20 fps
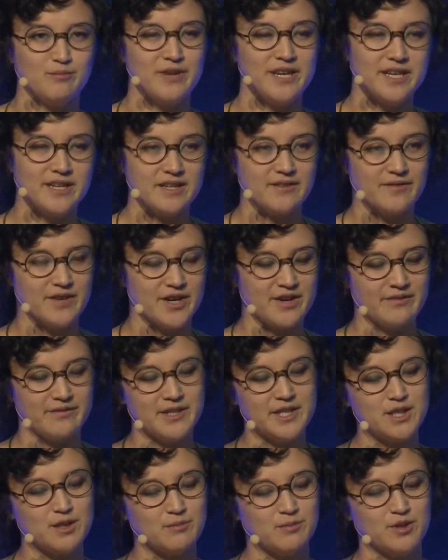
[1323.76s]
making it very
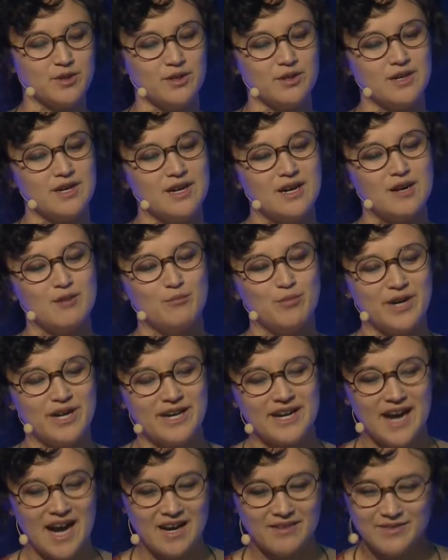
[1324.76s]
visible,
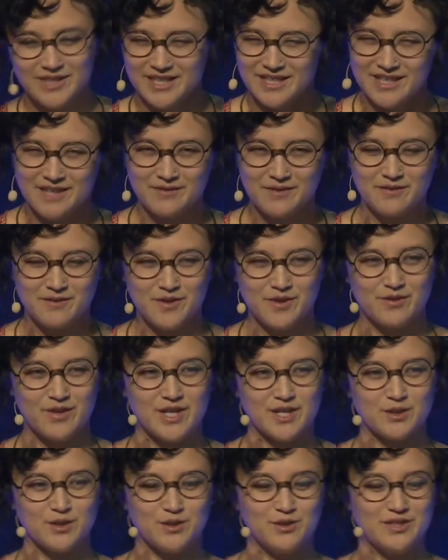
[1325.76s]
but having enough of a
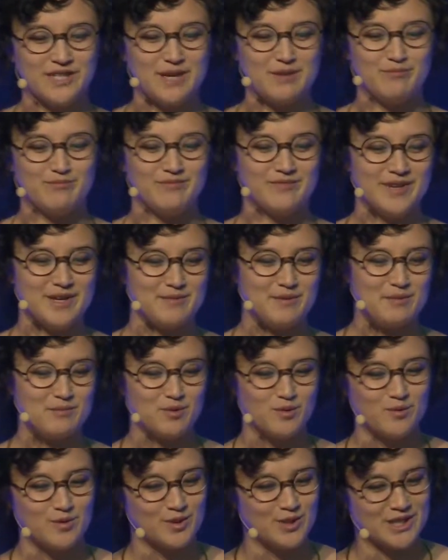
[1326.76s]
threshold that like
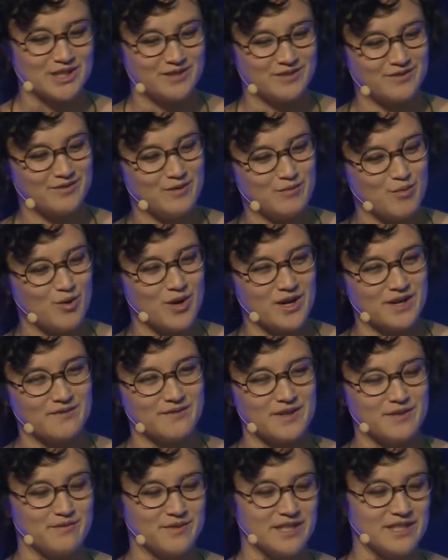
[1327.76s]
people won't just report if
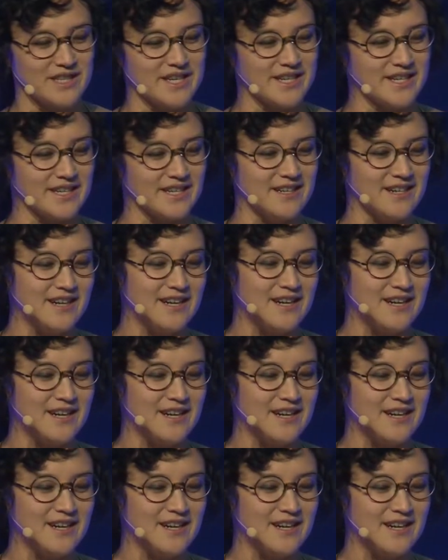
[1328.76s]
they feel like it.